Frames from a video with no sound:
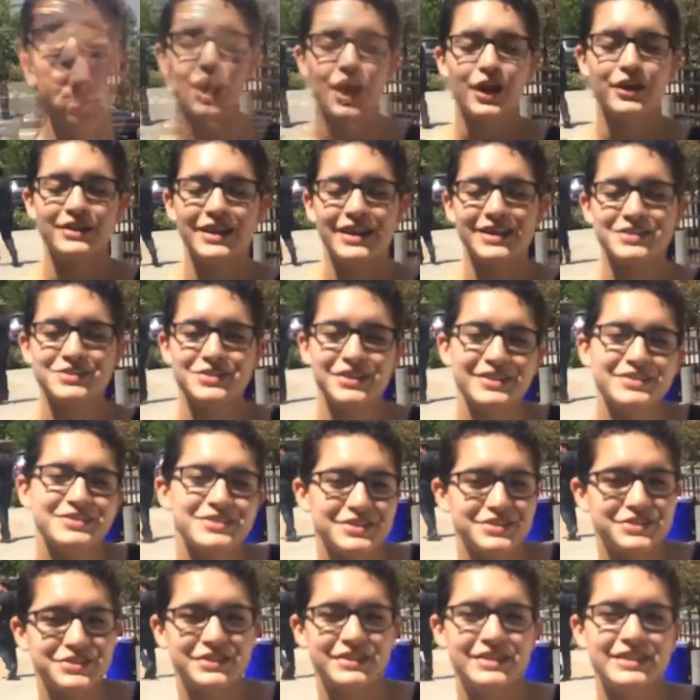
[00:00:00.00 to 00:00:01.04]
Our next
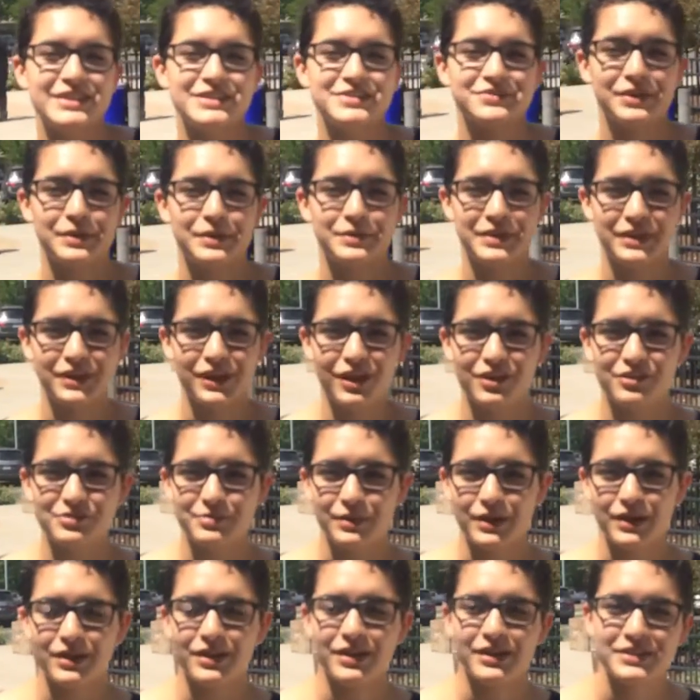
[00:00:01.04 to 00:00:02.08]
transition is from the golf
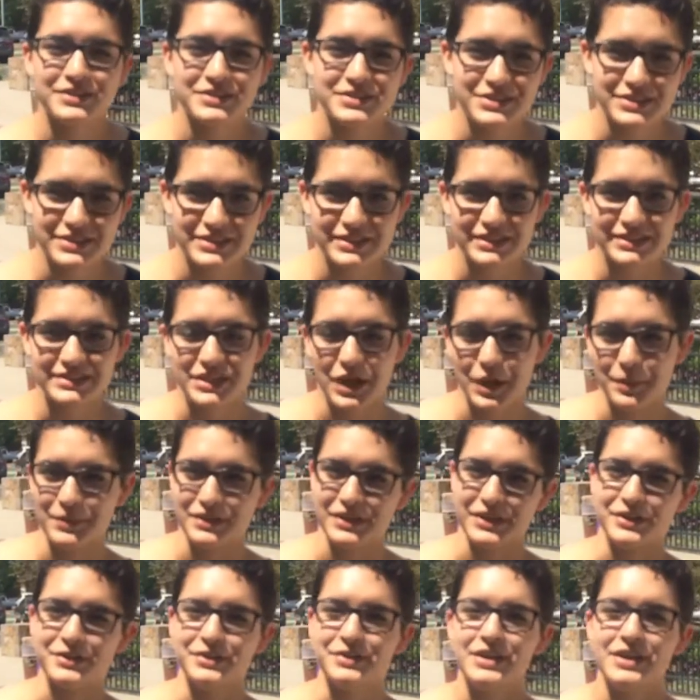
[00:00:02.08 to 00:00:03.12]
ball onto the
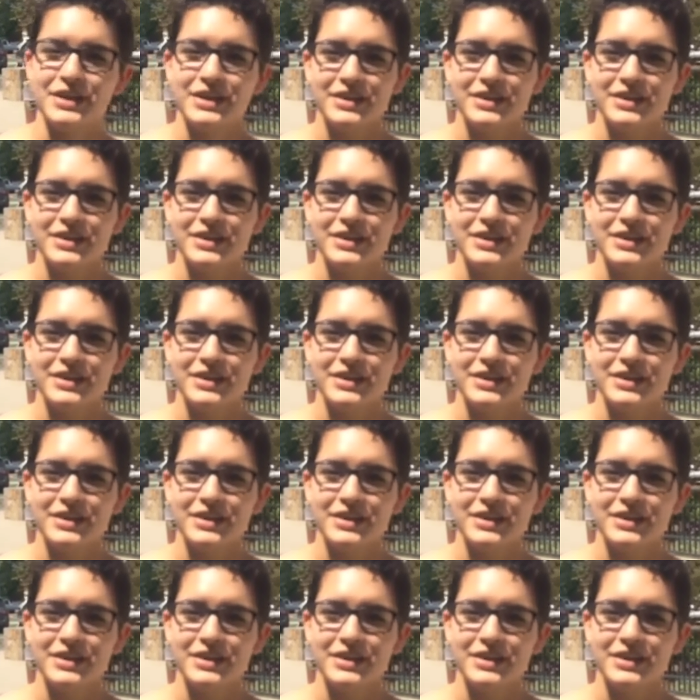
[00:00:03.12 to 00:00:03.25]
domino.